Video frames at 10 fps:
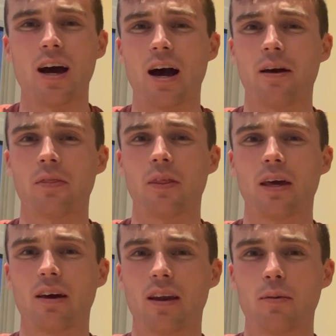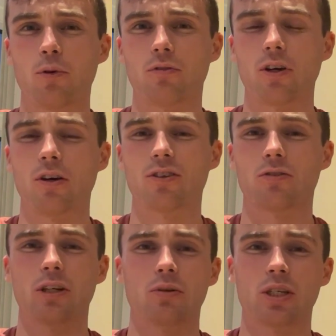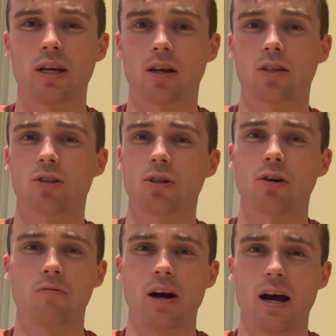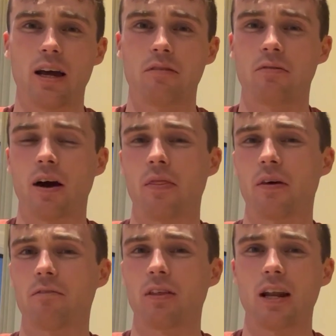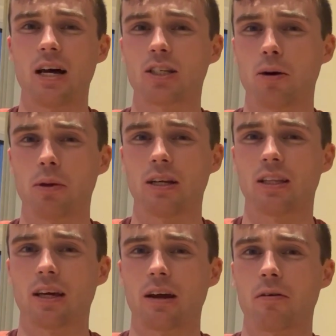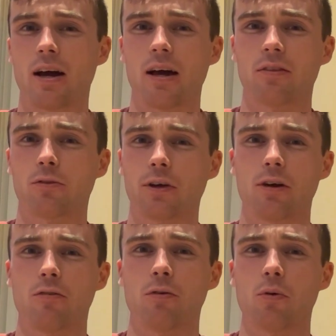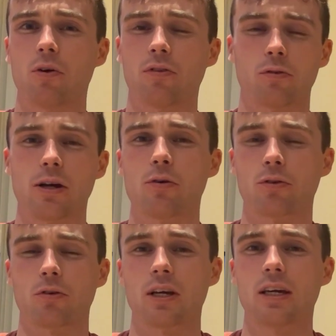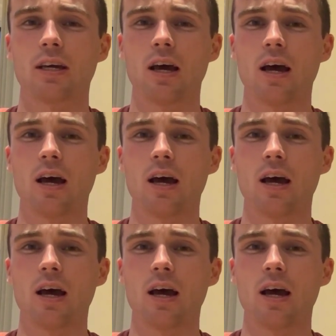and then I moved down to 306, 305, and then for the last couple I think I ran 304 and 303,